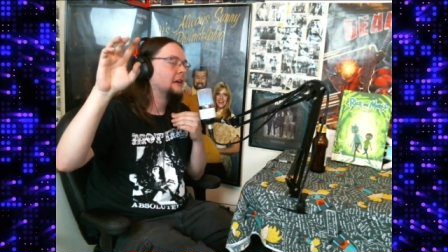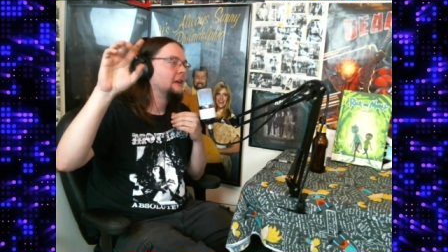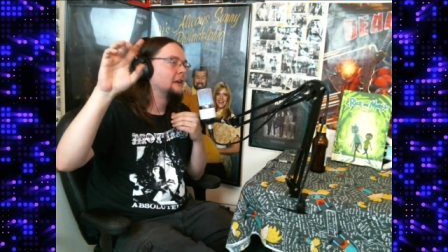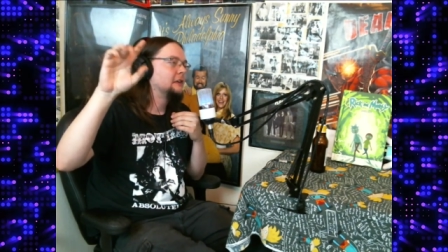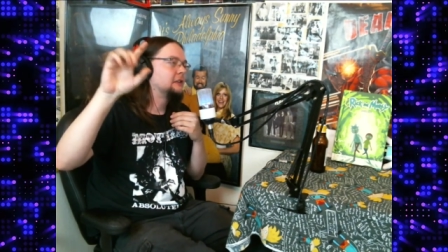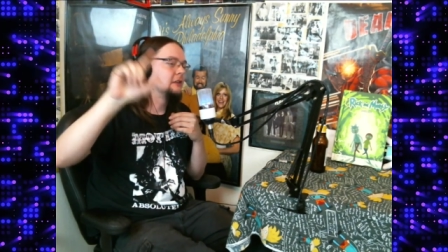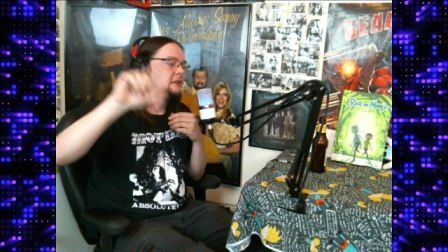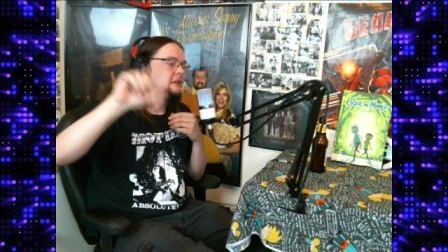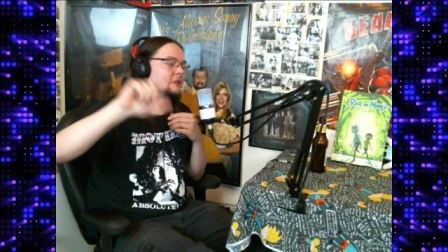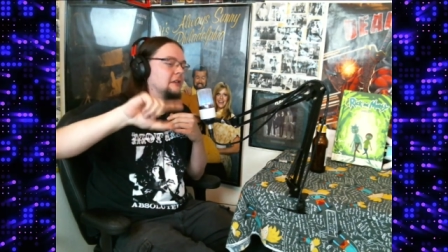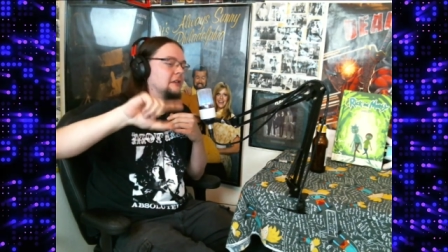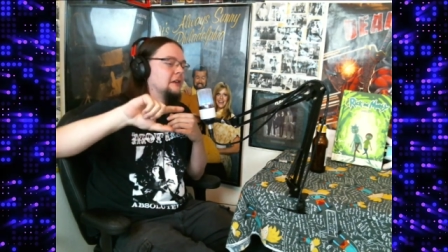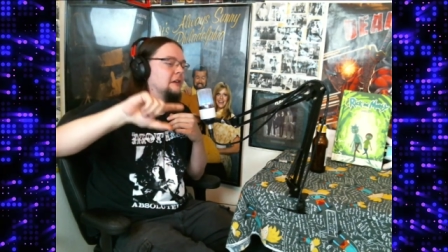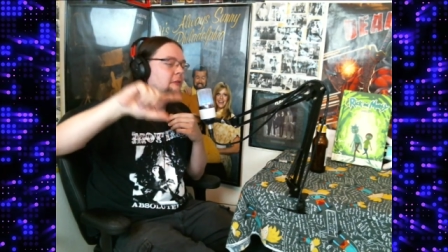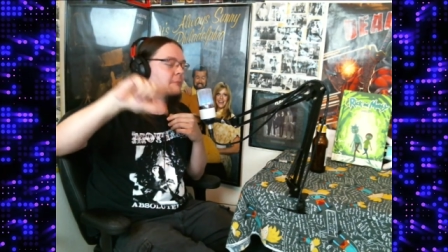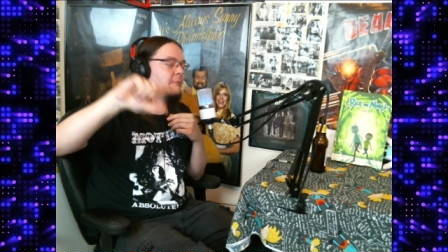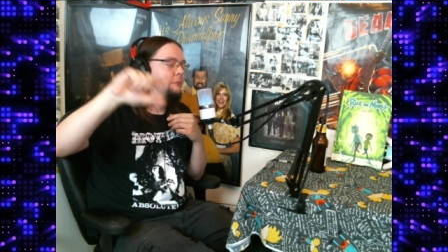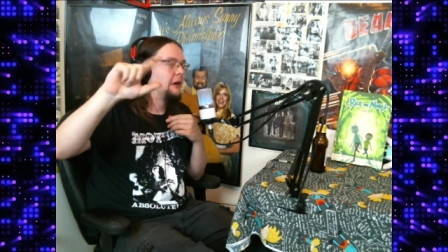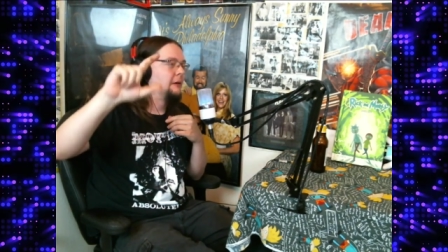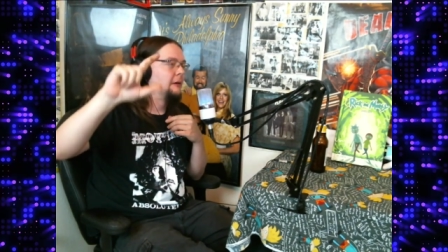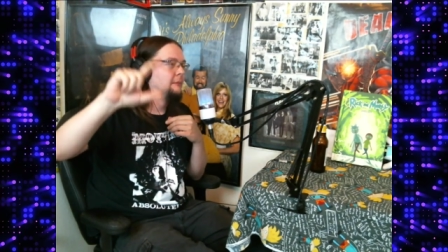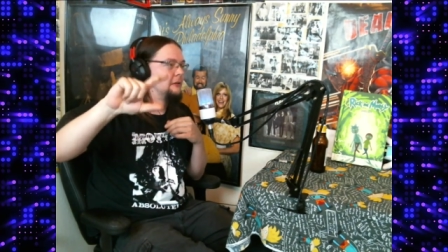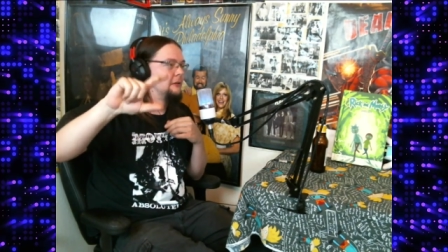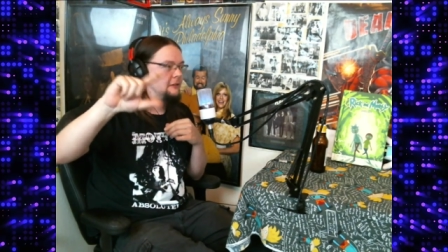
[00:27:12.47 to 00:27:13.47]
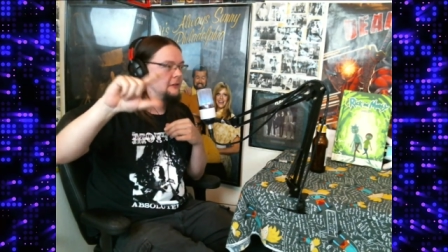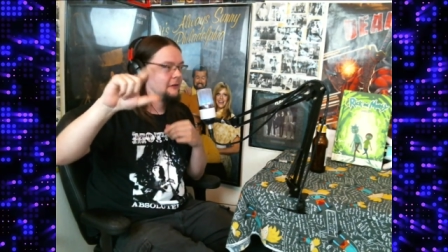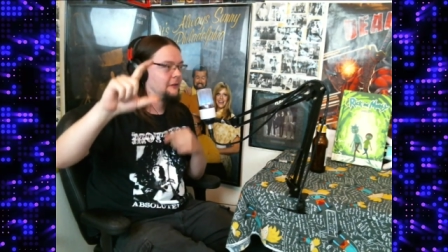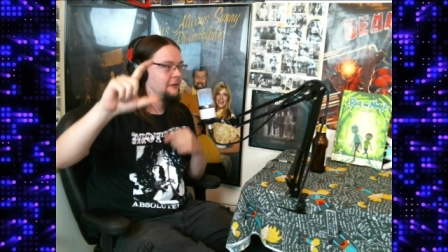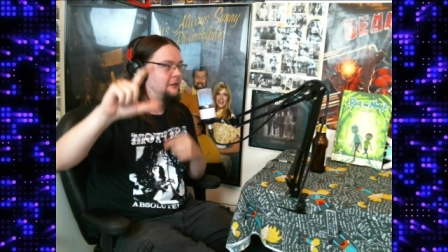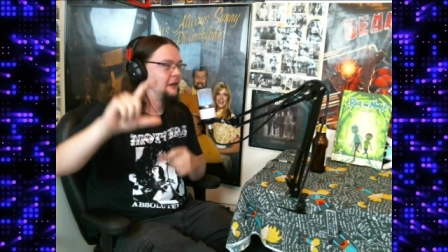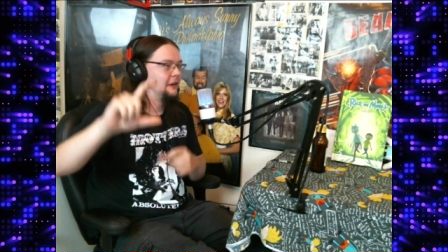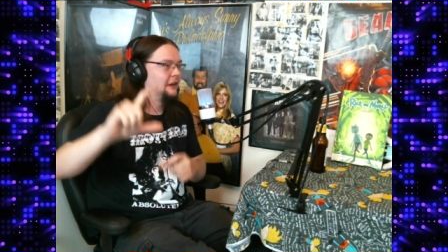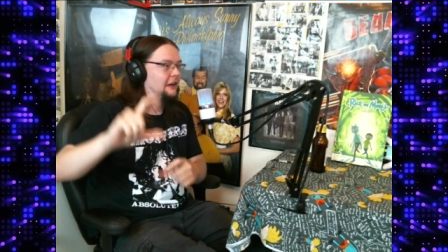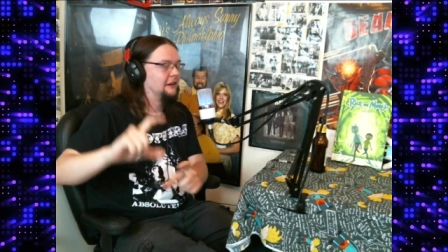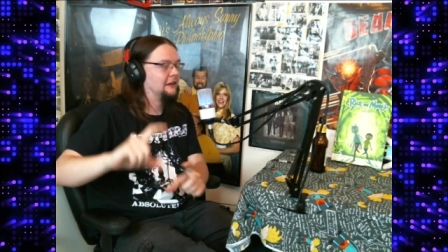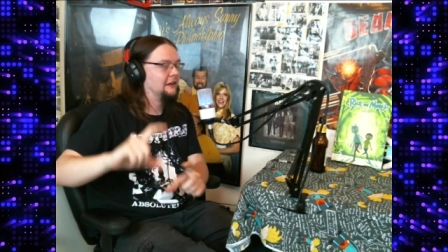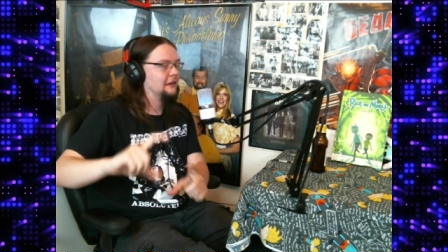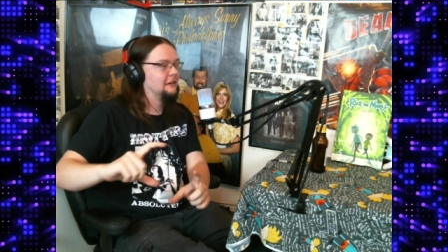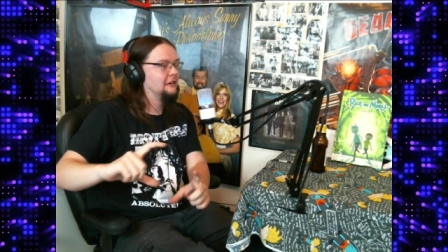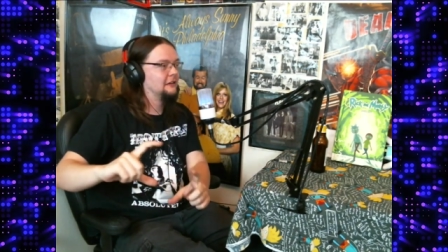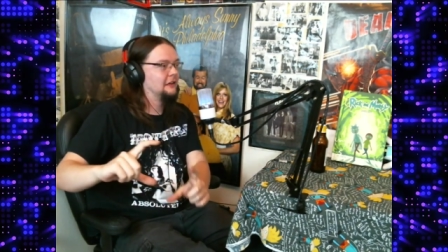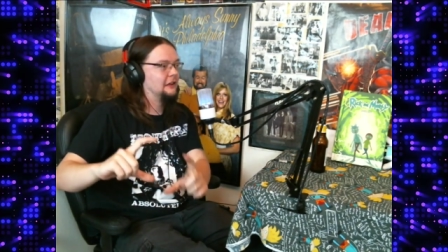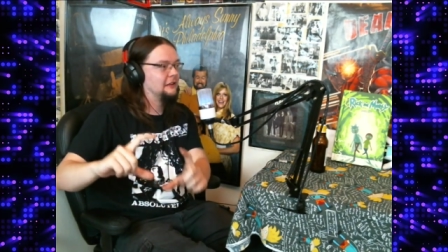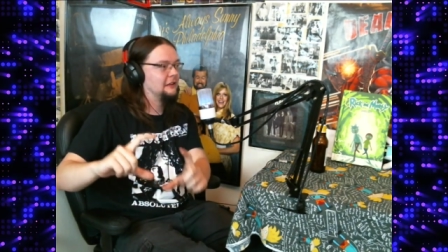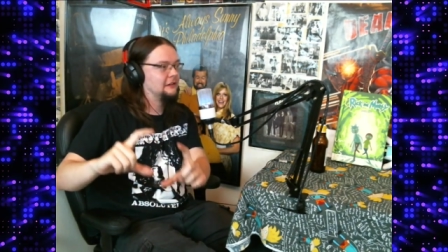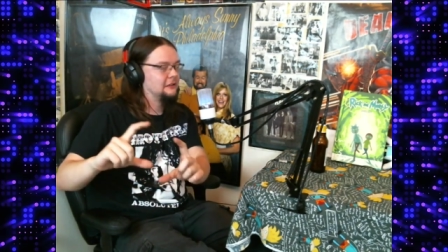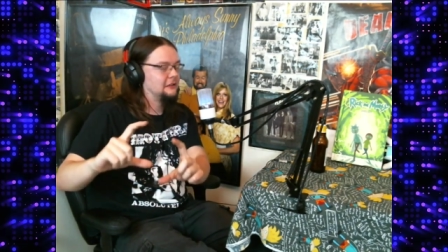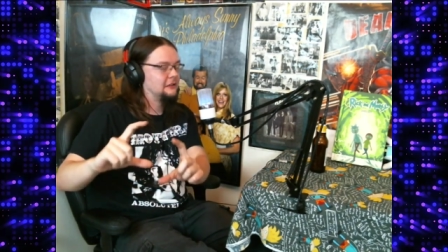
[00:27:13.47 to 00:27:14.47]
So there's a little bubbler thing
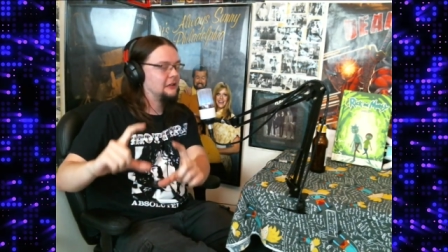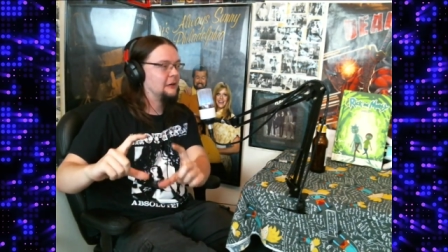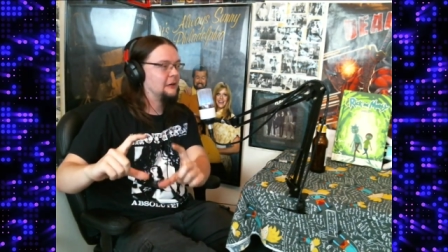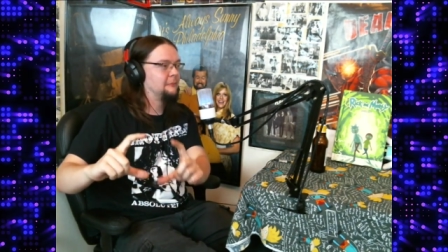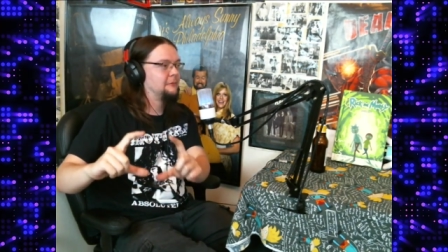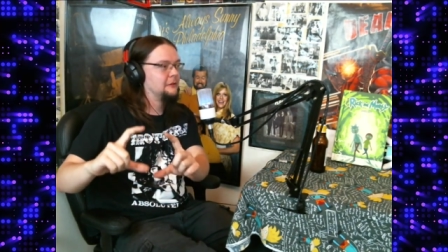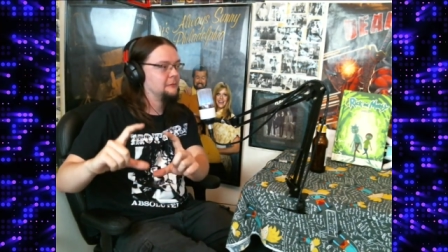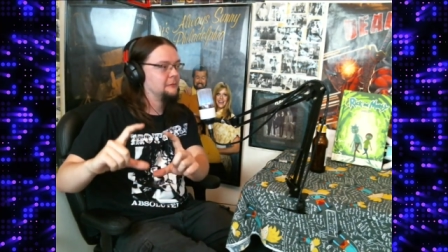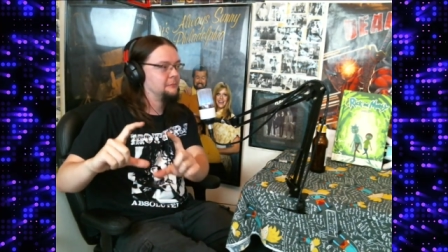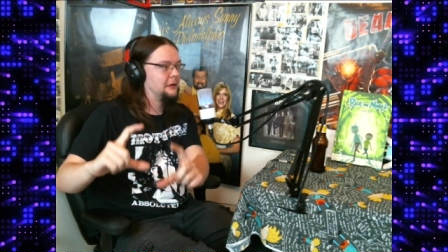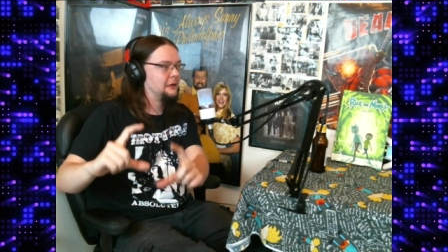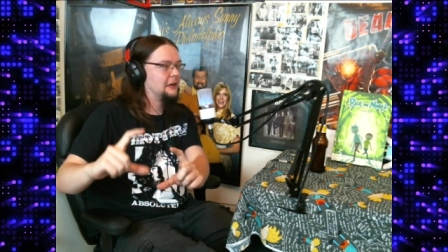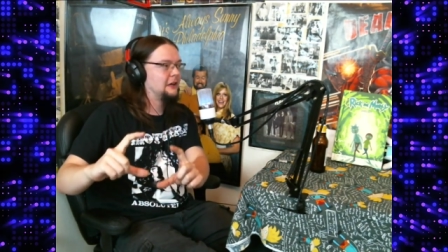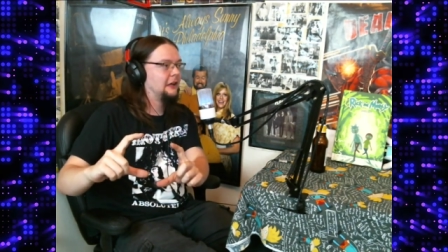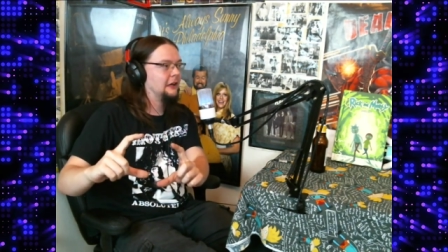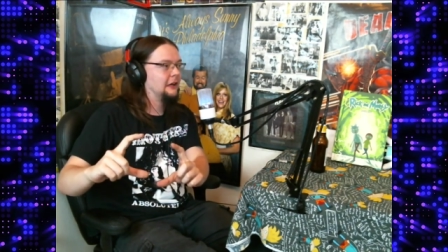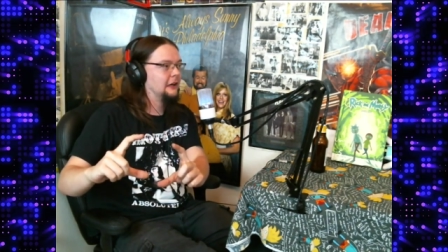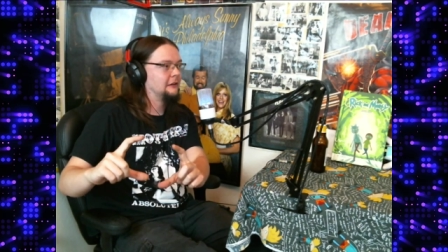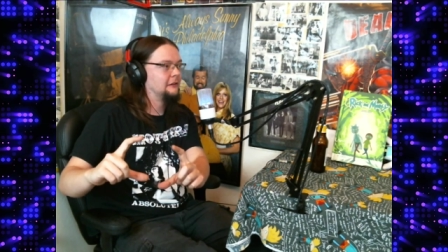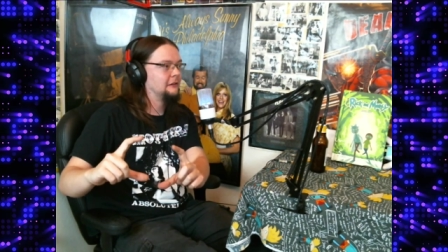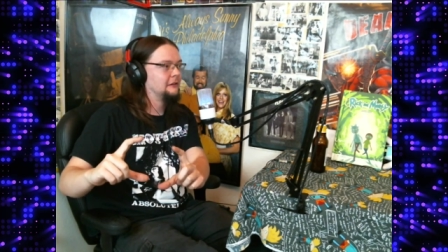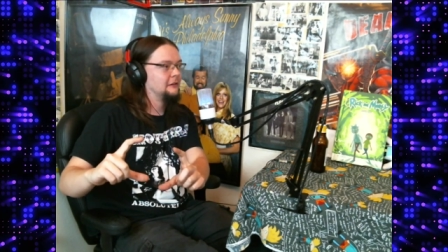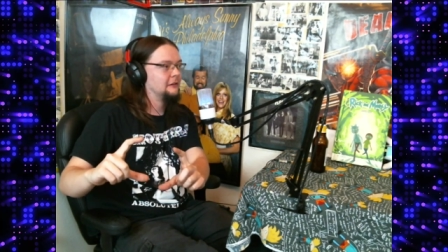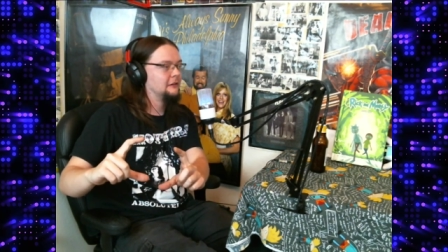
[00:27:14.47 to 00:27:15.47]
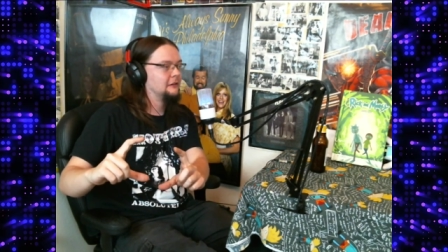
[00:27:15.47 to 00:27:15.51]
at the top of the bucket